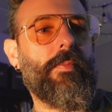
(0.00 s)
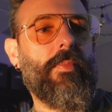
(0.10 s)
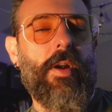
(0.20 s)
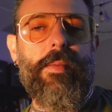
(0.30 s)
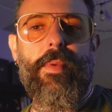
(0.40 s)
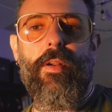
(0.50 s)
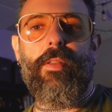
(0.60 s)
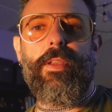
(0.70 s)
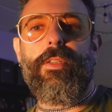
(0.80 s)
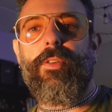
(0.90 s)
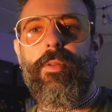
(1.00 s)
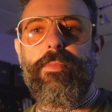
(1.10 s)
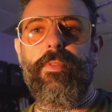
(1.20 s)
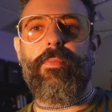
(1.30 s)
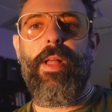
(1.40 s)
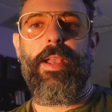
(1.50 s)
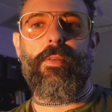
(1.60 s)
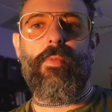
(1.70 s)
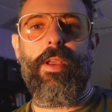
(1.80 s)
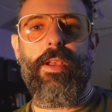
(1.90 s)
primarily in terms of black
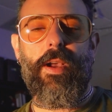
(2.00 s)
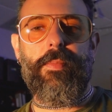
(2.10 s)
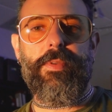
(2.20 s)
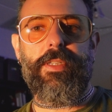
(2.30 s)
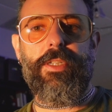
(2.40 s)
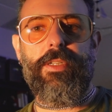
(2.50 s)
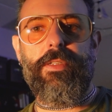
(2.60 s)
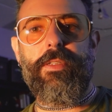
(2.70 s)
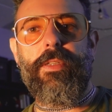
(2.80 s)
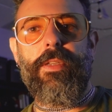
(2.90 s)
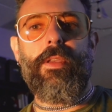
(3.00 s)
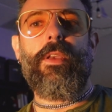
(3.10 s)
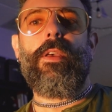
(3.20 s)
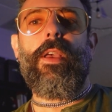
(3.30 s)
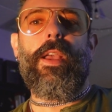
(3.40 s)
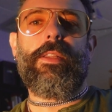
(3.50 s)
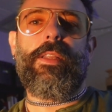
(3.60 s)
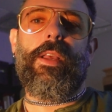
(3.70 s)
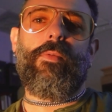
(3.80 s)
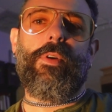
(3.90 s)
and white compositions. And
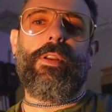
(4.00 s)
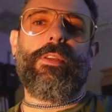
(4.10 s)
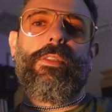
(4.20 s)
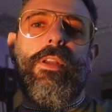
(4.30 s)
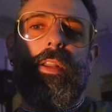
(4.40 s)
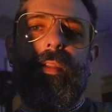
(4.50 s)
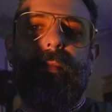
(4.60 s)
today we're going to study the